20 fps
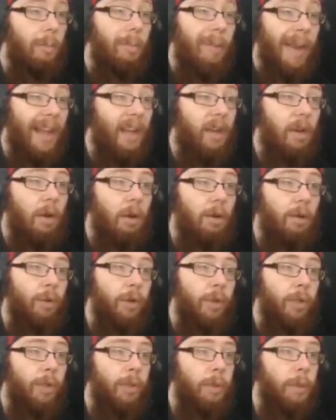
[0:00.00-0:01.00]
concrete
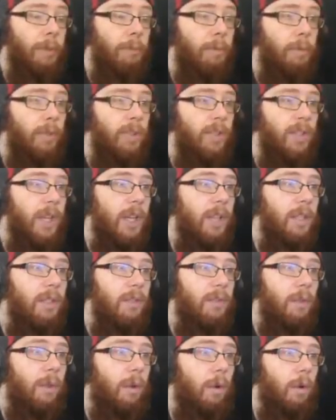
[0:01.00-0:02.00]
to be precise, for
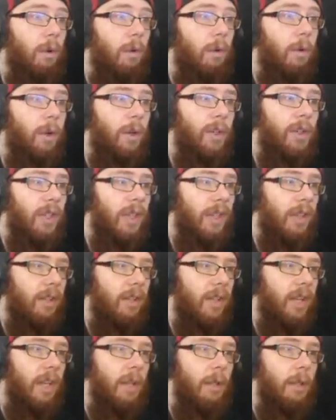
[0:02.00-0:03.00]
the horns and the
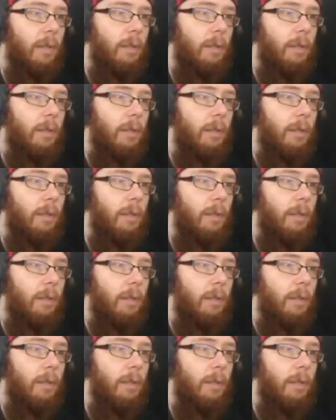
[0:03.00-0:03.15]
tail.